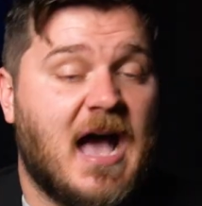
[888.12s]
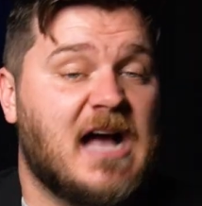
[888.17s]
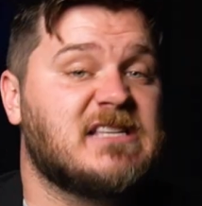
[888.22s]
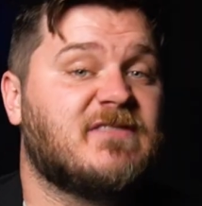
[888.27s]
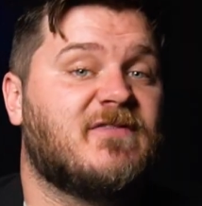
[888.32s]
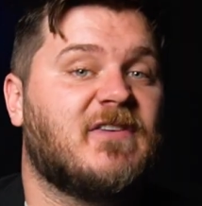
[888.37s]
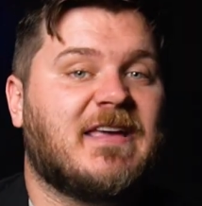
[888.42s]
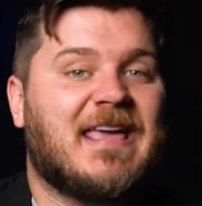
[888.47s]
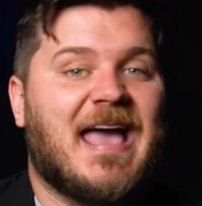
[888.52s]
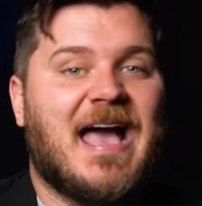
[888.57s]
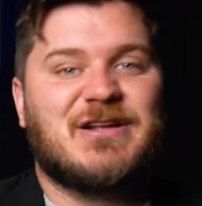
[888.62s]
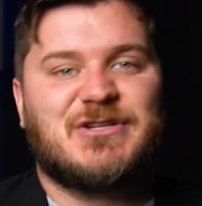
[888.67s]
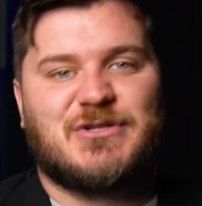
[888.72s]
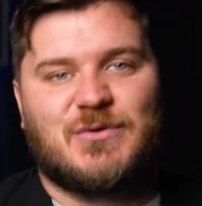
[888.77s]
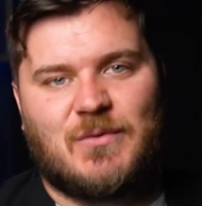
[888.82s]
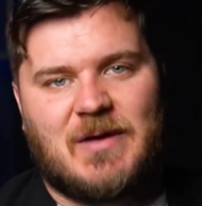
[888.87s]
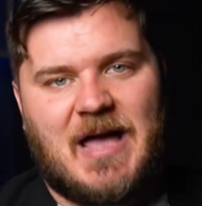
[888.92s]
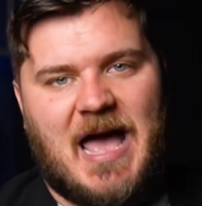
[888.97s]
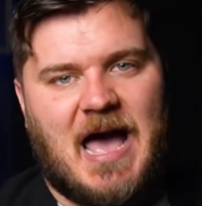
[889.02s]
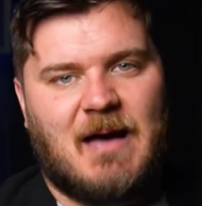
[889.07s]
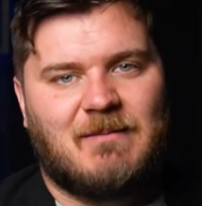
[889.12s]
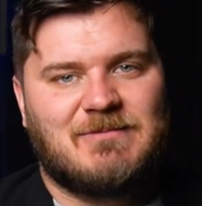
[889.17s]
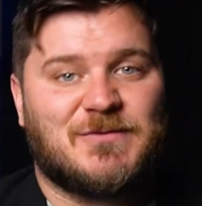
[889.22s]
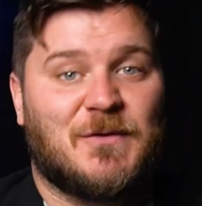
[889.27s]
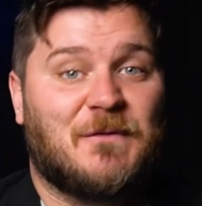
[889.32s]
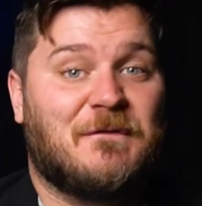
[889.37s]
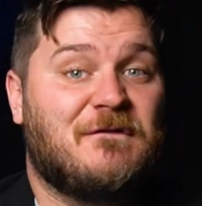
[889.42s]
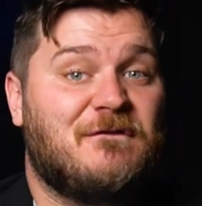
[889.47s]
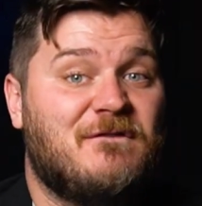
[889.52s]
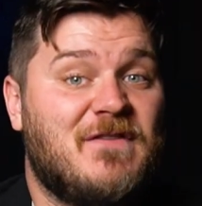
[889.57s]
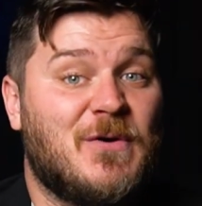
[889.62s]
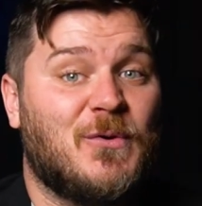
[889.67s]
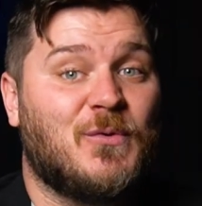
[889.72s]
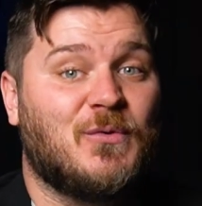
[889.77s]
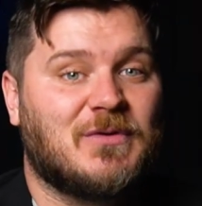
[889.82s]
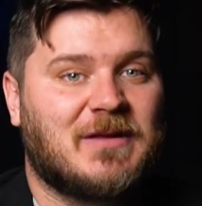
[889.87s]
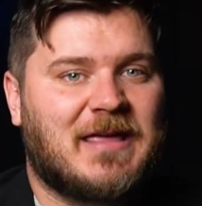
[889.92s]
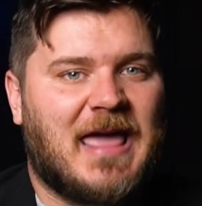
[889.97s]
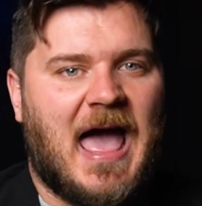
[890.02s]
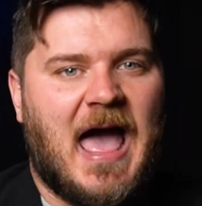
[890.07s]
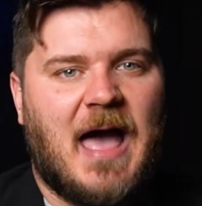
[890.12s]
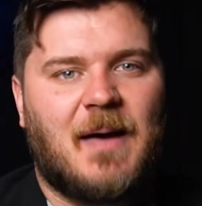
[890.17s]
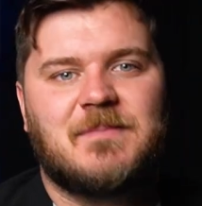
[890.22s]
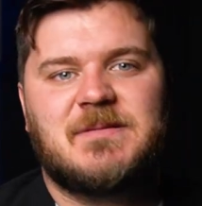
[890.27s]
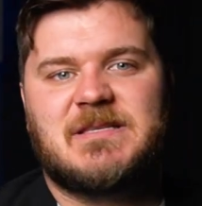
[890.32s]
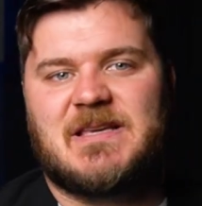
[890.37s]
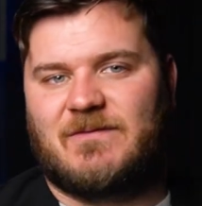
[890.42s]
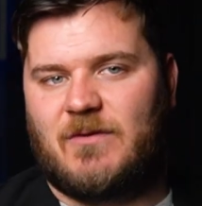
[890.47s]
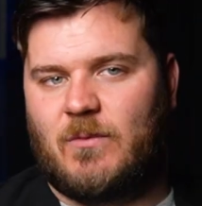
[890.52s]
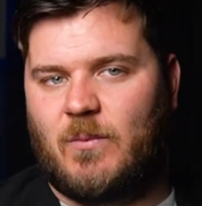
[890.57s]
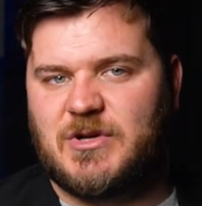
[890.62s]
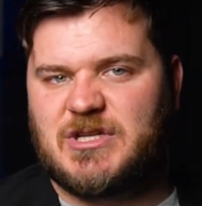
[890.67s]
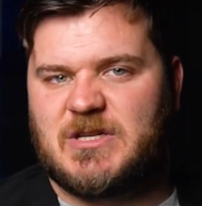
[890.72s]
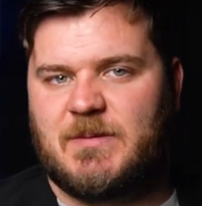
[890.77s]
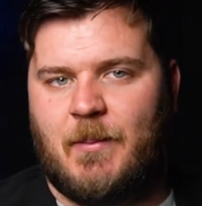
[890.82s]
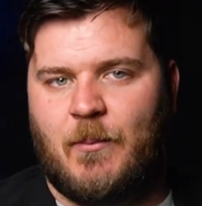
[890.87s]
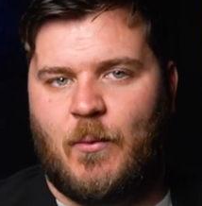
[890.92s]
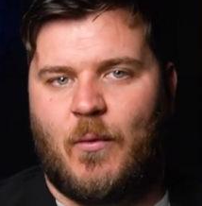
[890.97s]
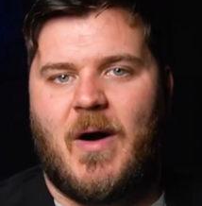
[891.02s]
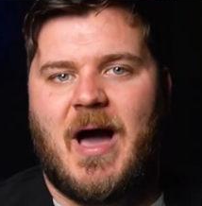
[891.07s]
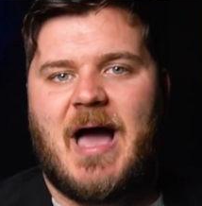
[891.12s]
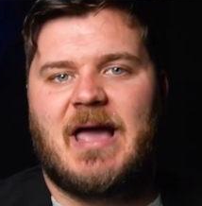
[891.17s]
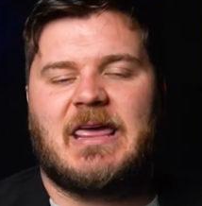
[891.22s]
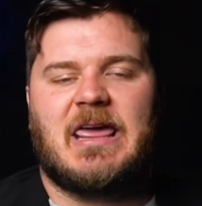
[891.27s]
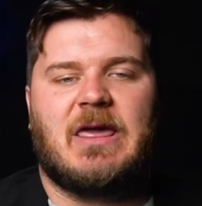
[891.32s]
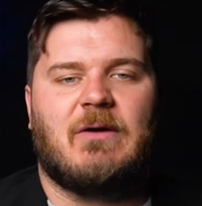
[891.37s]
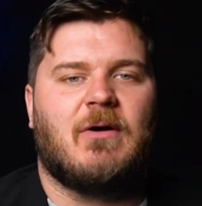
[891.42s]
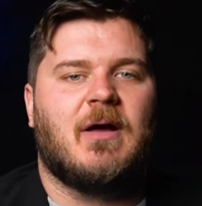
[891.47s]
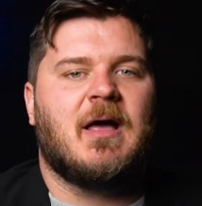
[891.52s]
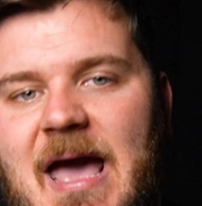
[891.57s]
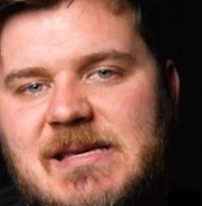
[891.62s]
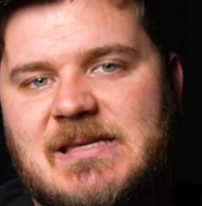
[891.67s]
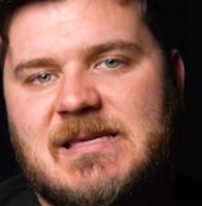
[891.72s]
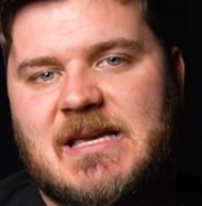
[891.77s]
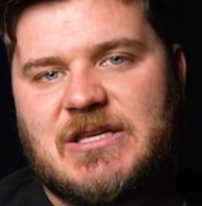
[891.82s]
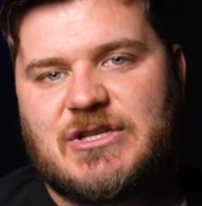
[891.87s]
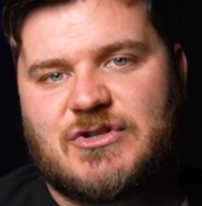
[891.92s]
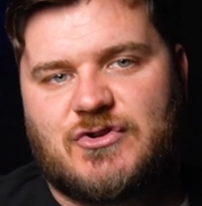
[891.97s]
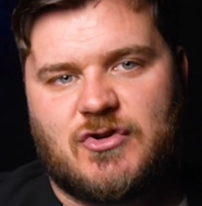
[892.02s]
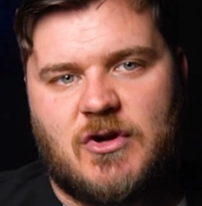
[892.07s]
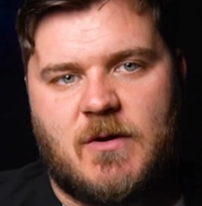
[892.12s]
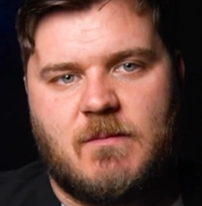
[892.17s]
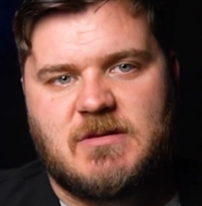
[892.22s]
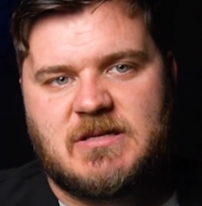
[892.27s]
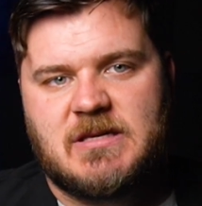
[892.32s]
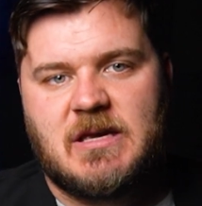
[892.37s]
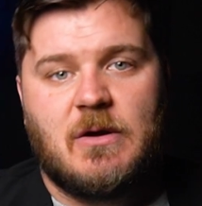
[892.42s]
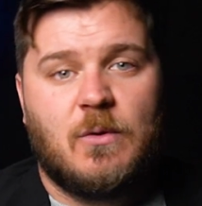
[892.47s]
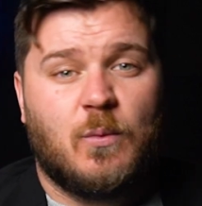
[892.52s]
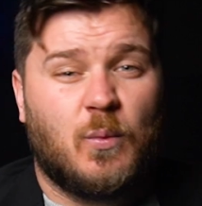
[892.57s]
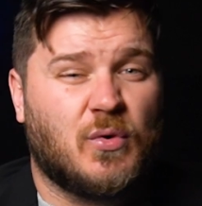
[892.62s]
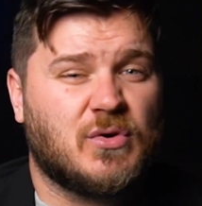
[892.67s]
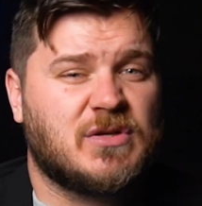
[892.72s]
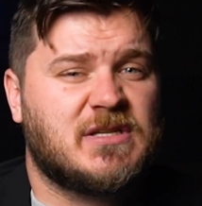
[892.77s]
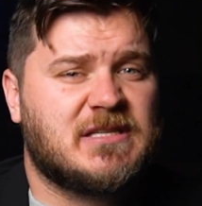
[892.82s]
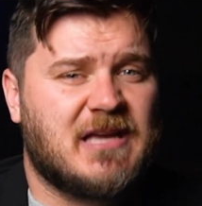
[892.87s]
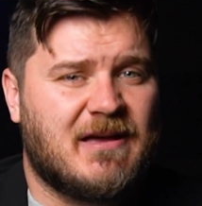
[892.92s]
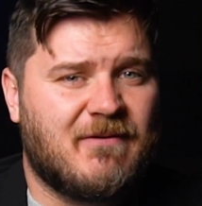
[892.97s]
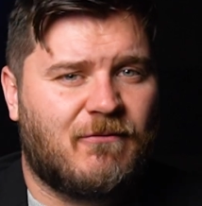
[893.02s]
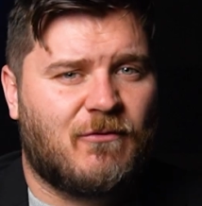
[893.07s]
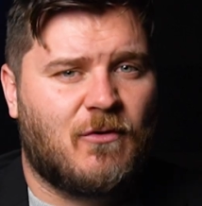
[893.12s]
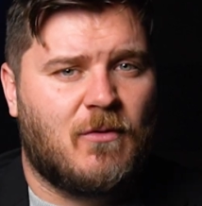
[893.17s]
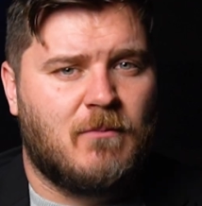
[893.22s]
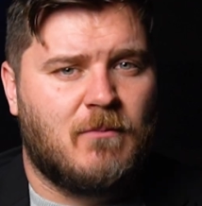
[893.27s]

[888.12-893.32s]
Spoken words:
As for casual caps, or field caps, if we wish to be more accurate, SS troops wore several